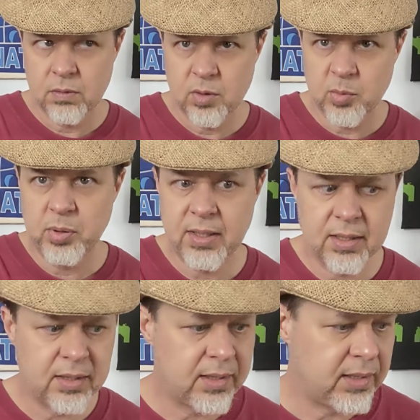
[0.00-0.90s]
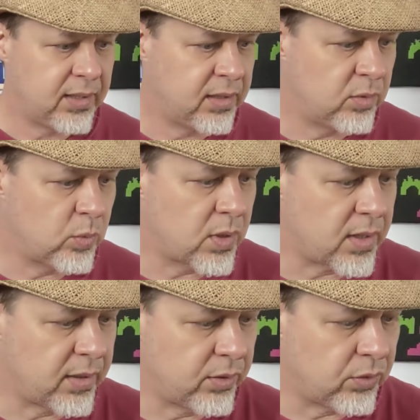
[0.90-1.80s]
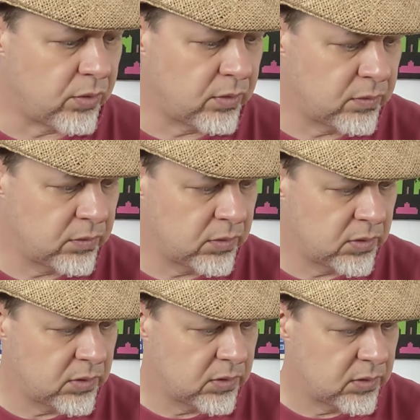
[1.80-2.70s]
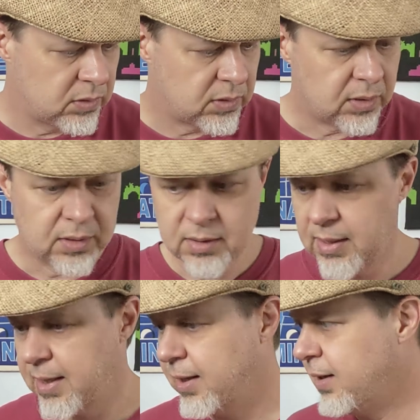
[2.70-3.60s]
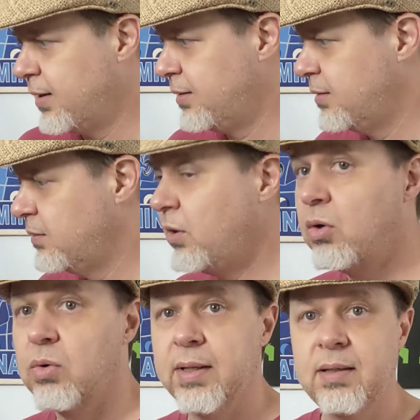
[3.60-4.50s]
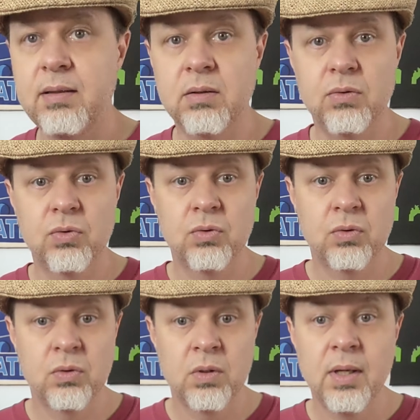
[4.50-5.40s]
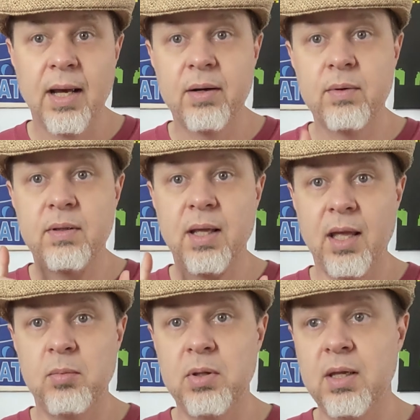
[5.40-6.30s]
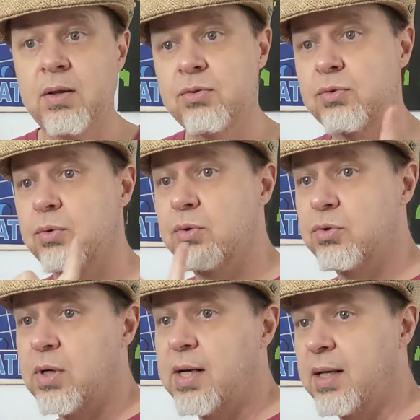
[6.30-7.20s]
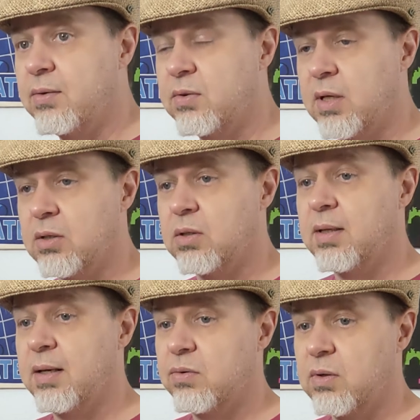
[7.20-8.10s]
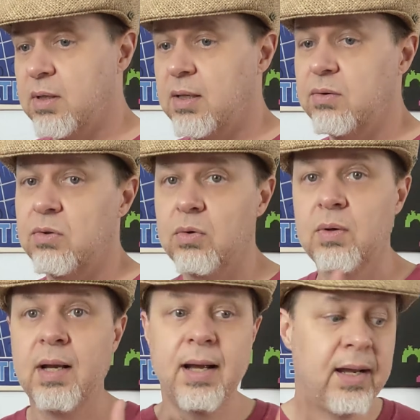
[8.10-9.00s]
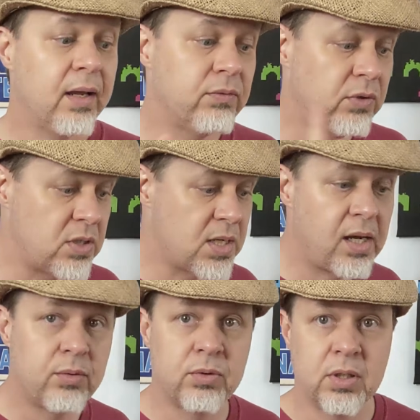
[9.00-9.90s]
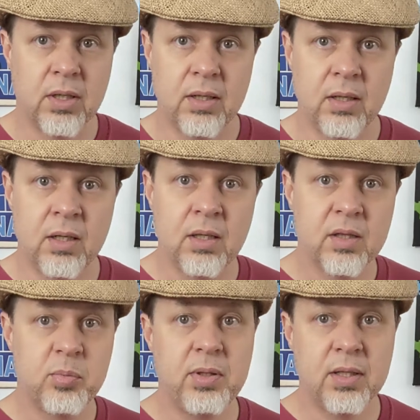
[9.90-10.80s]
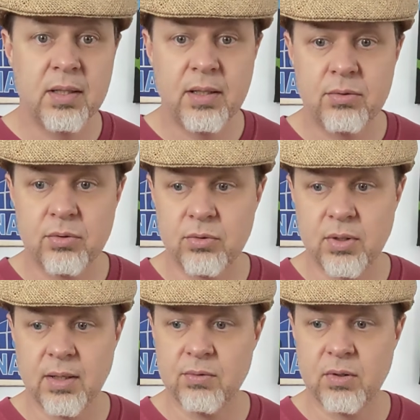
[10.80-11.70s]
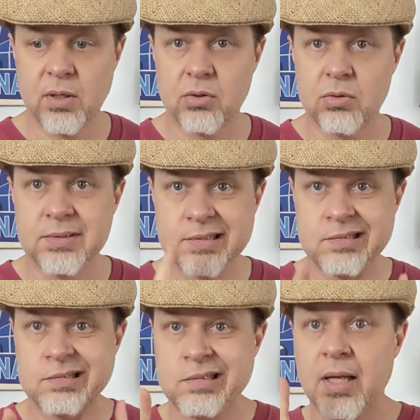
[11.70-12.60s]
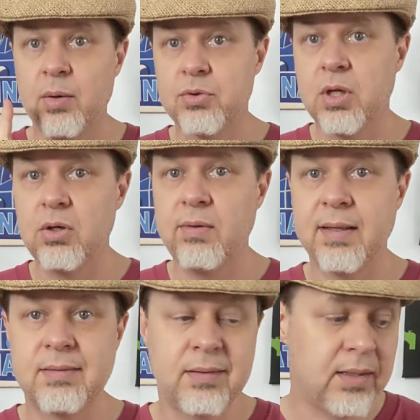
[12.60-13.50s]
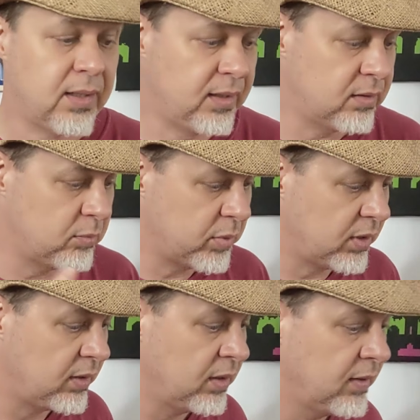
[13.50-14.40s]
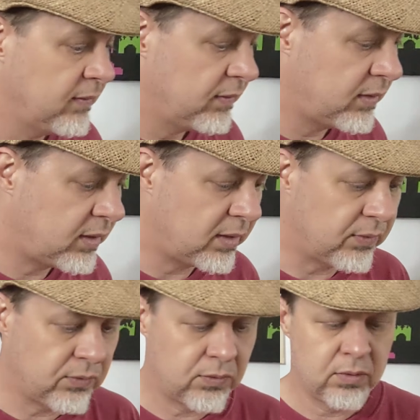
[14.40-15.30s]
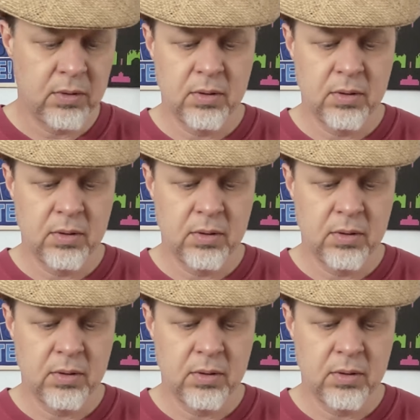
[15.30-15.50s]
the PLA in a while, no I didn't. I ran the ABS through the drying cycle last night, so I have not run the PLA through the drying cycle. I was going to do that tonight, but this